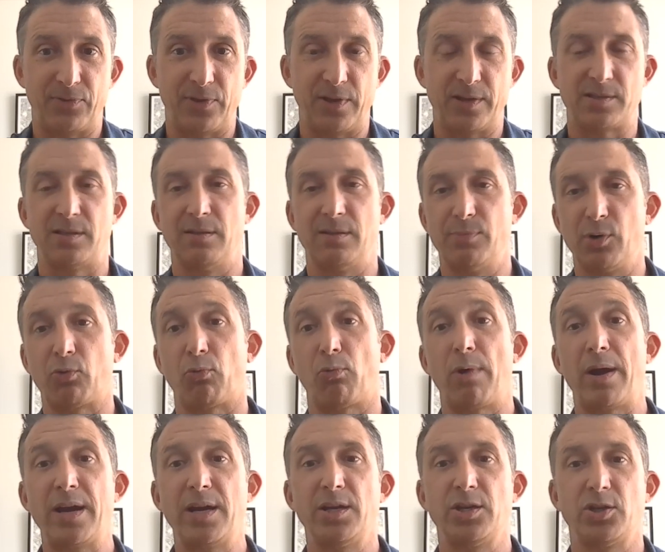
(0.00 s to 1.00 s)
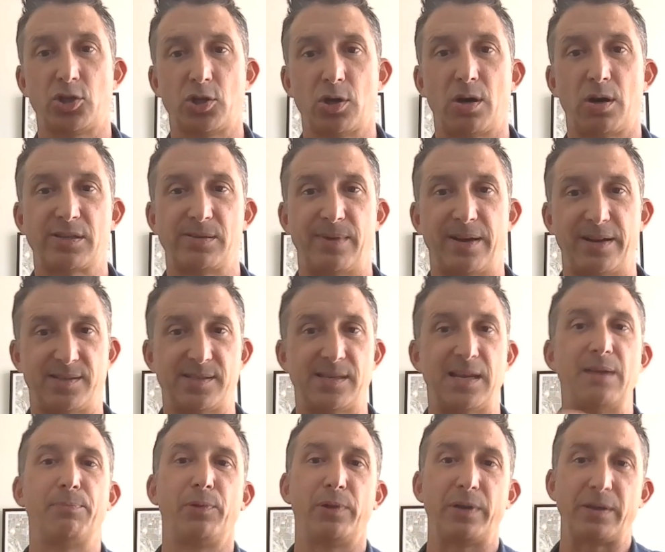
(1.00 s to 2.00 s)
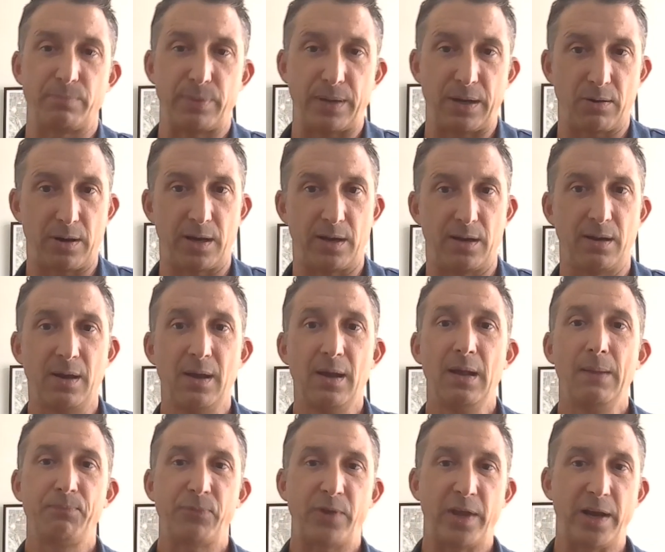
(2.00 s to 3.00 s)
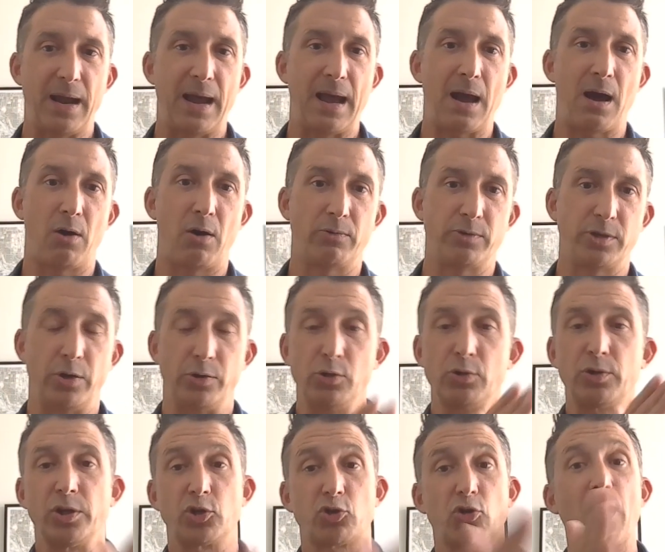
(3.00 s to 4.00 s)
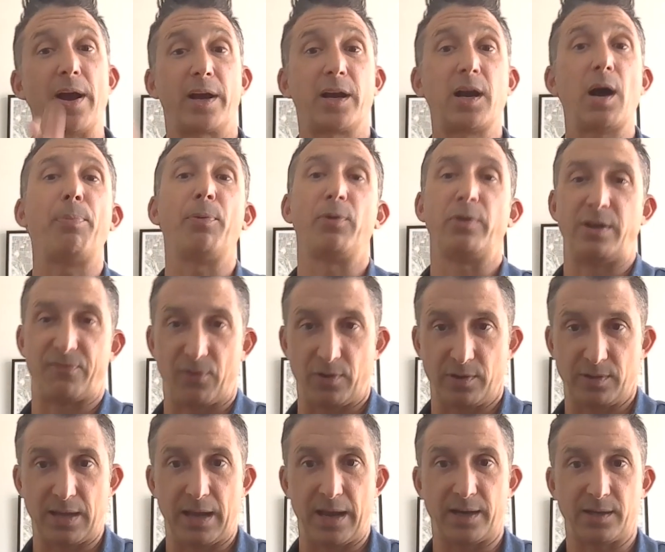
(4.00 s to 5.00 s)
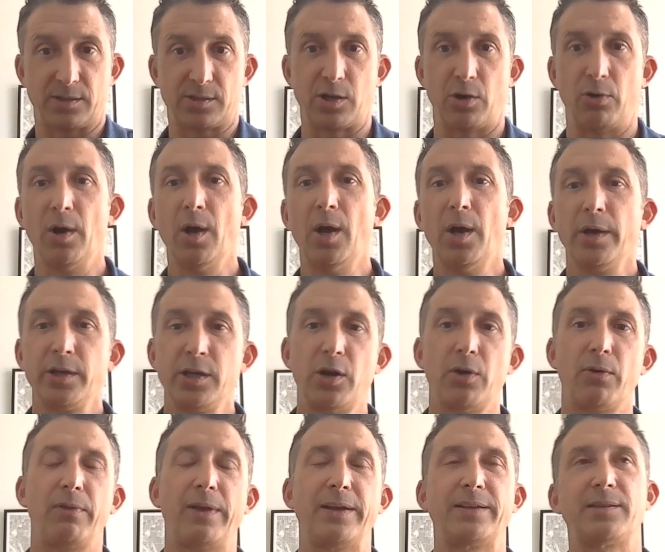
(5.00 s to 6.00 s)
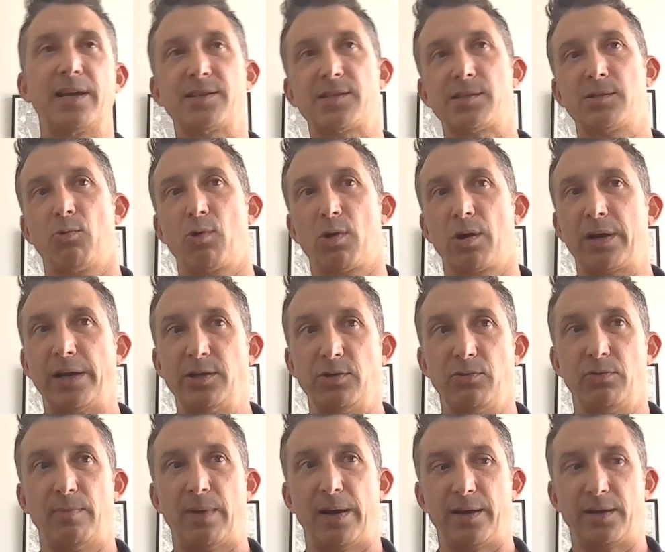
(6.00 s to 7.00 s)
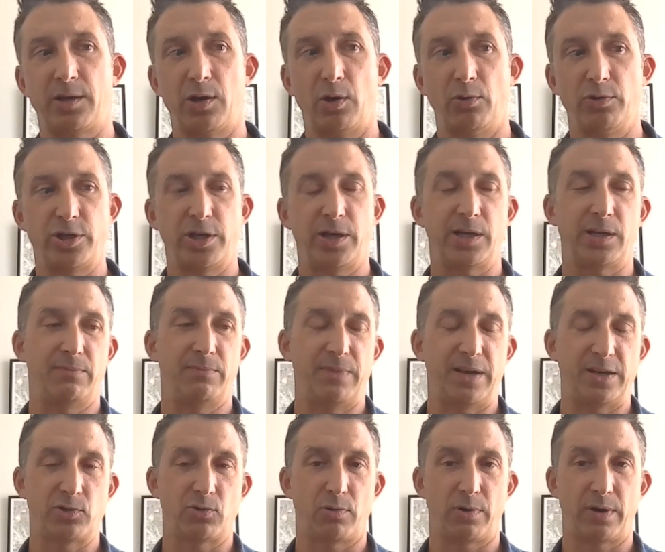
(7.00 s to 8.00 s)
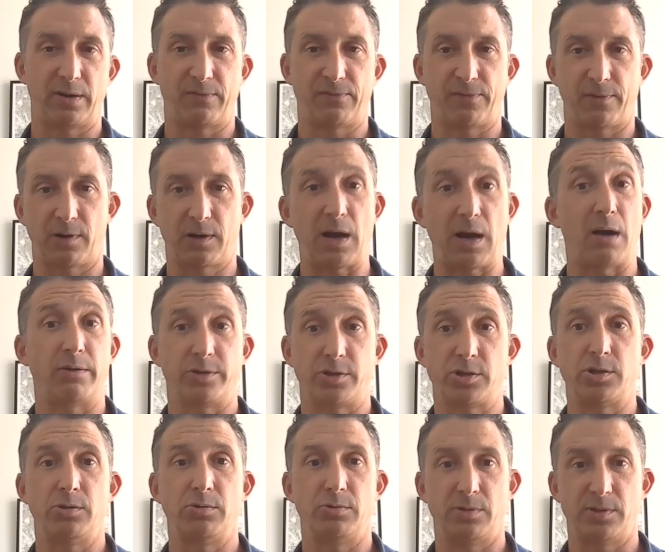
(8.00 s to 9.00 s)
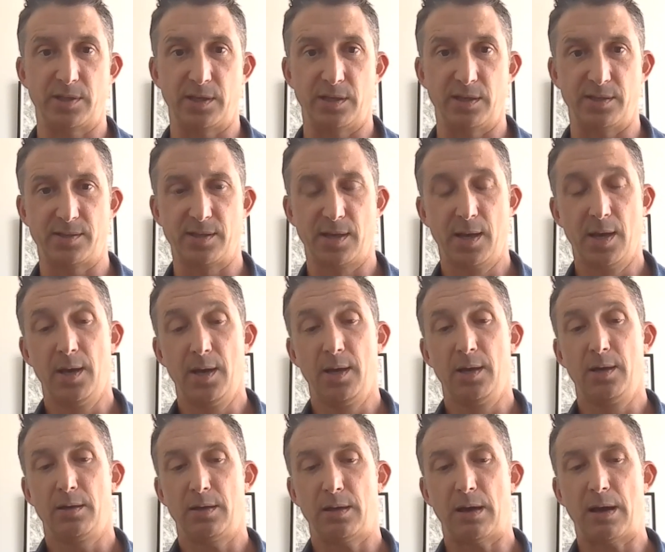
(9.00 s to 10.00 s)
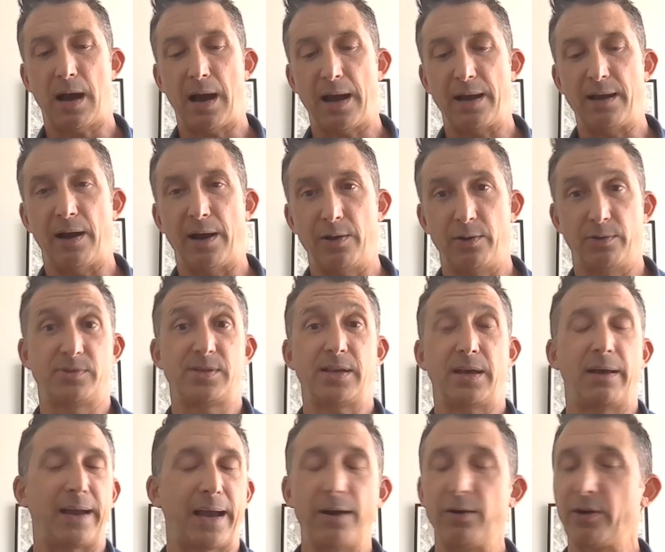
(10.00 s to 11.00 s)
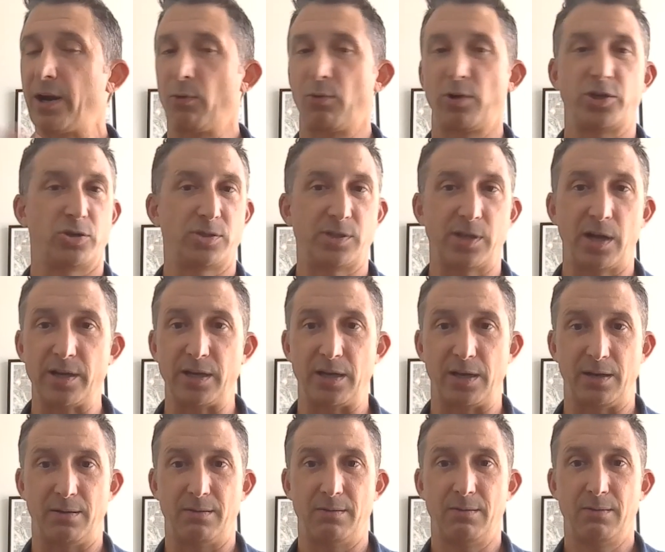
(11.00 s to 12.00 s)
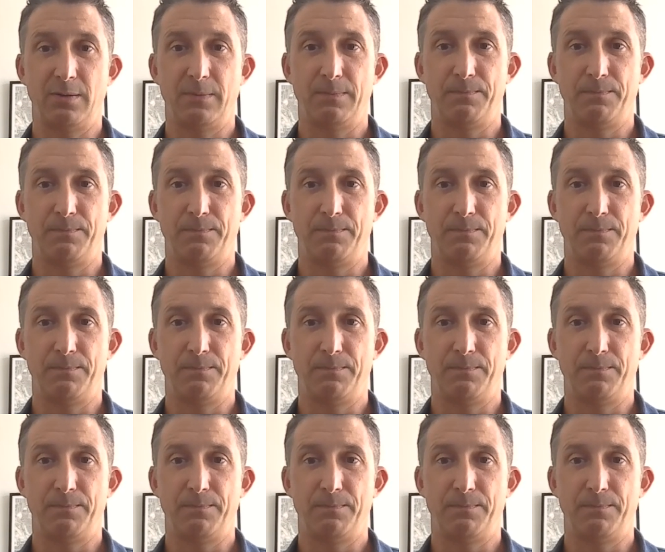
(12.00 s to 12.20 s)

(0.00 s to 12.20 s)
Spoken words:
about this? And the book Range talks about a sampling period and how, you can try a couple of different things. So, that's the work I do in my coaching and mentoring for college students is I always say, like, I don't care what you're studying.